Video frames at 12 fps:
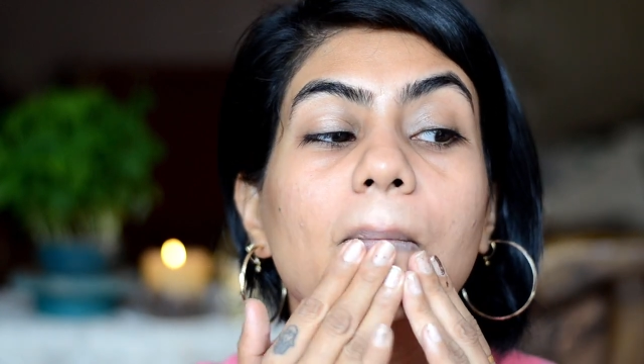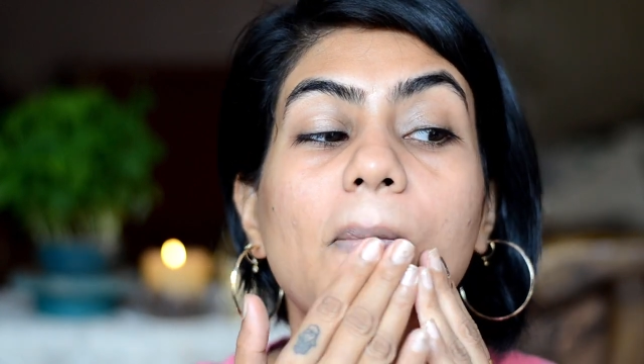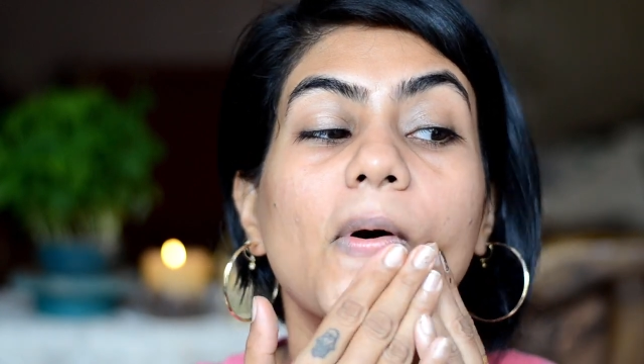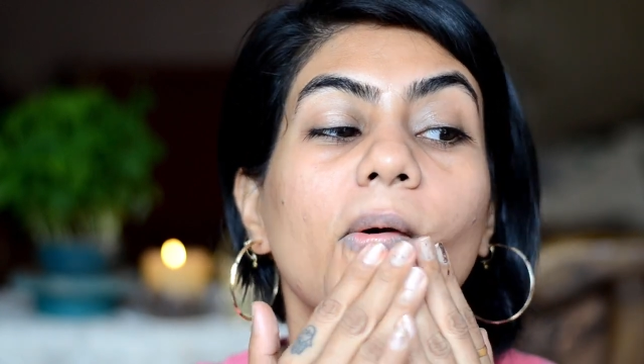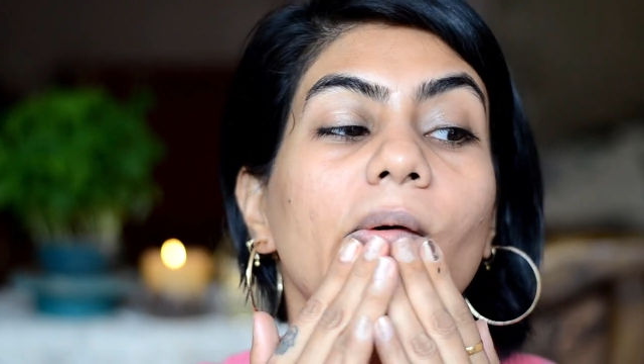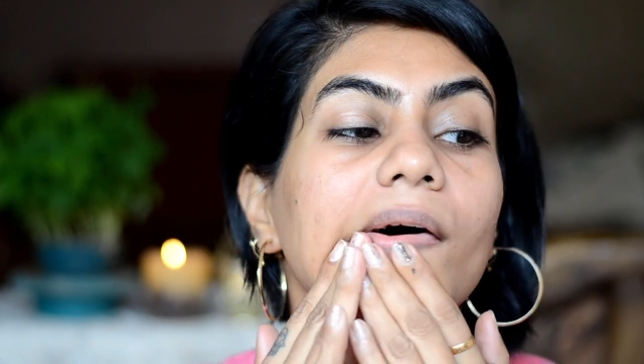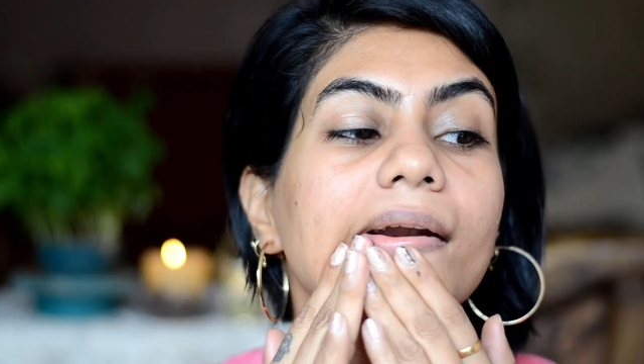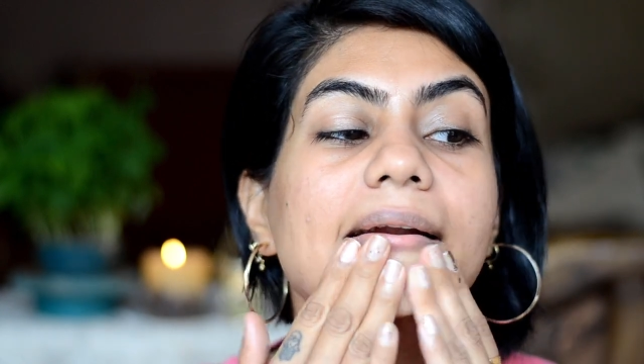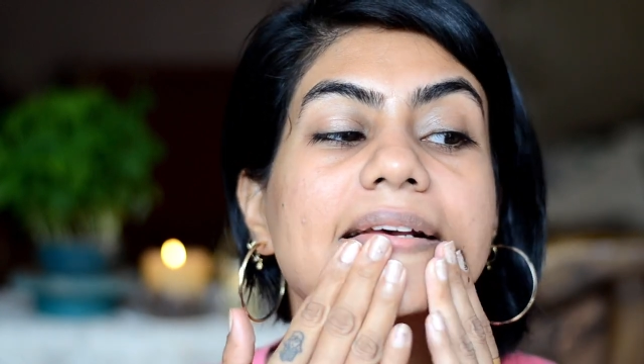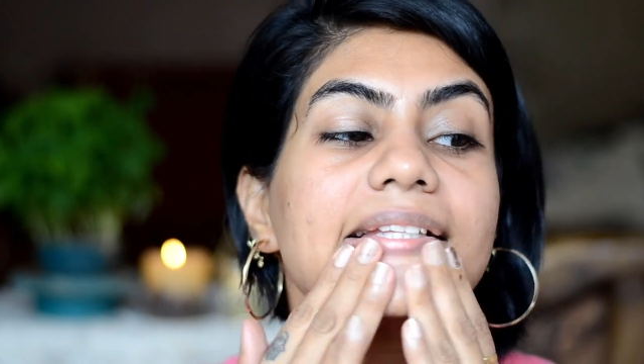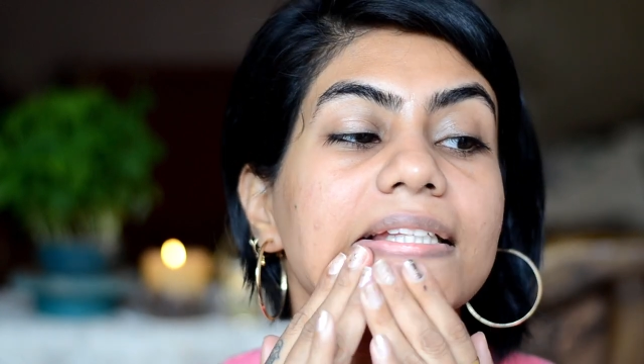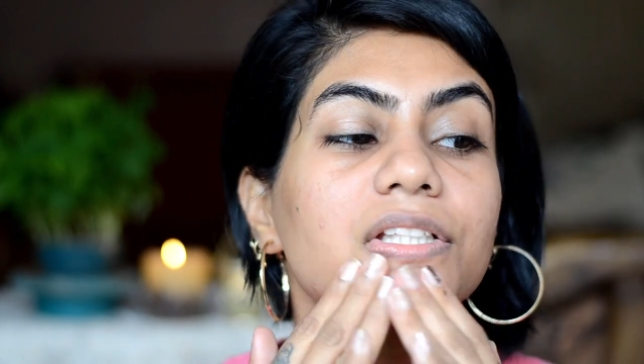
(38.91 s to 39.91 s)
pore
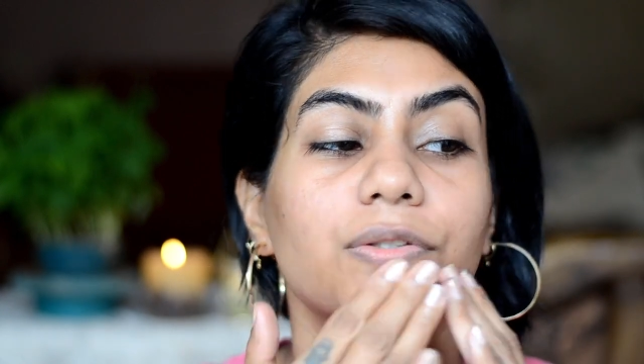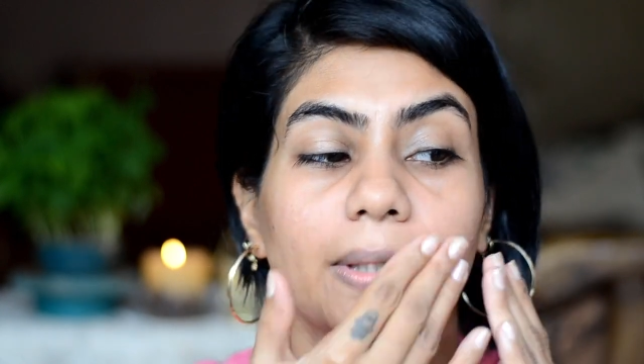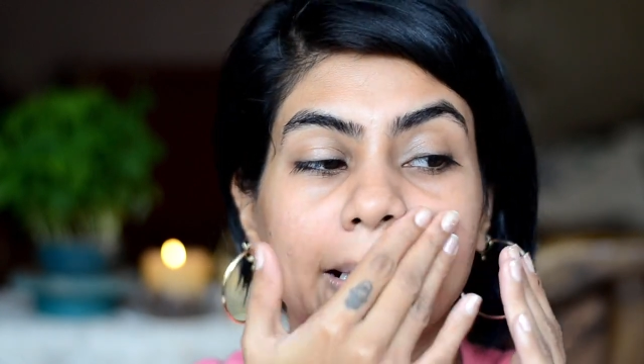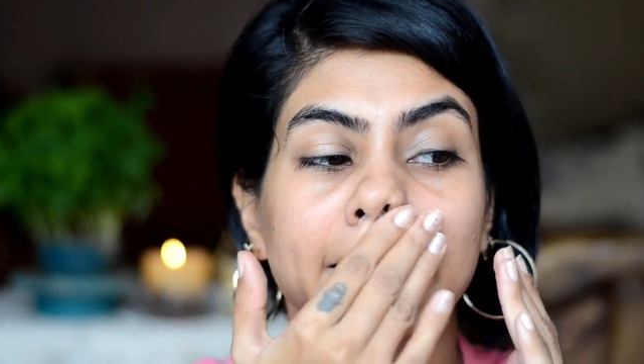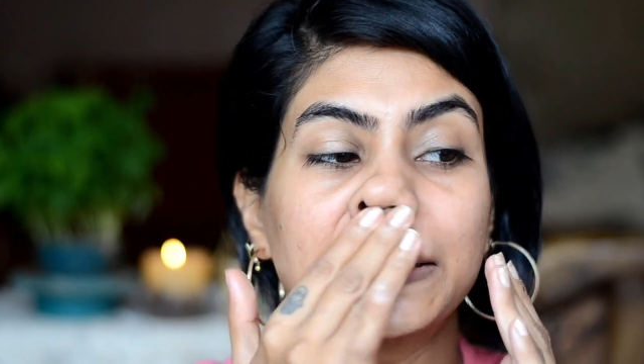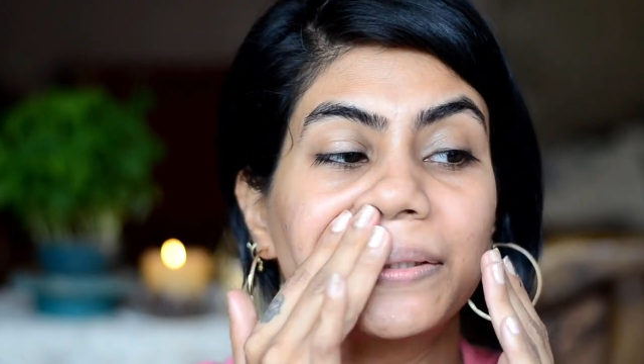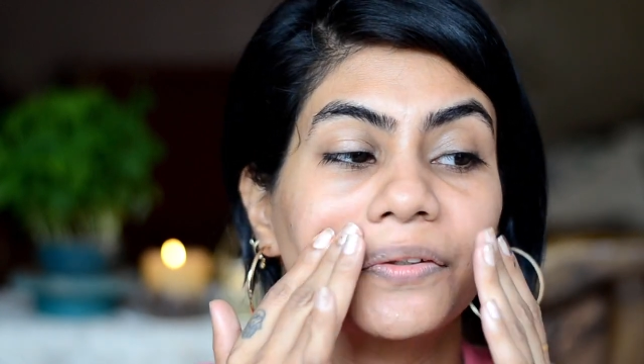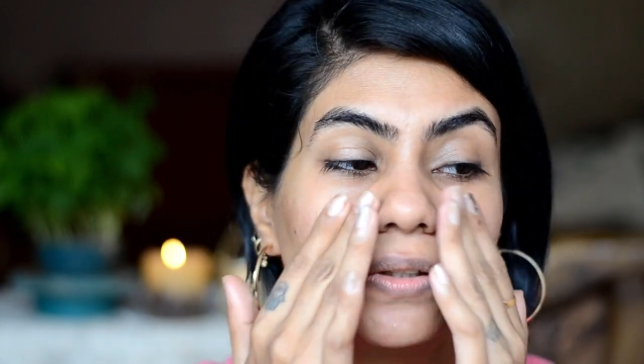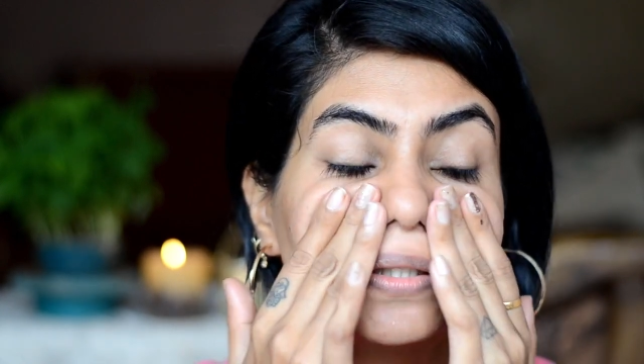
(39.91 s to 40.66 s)
situation over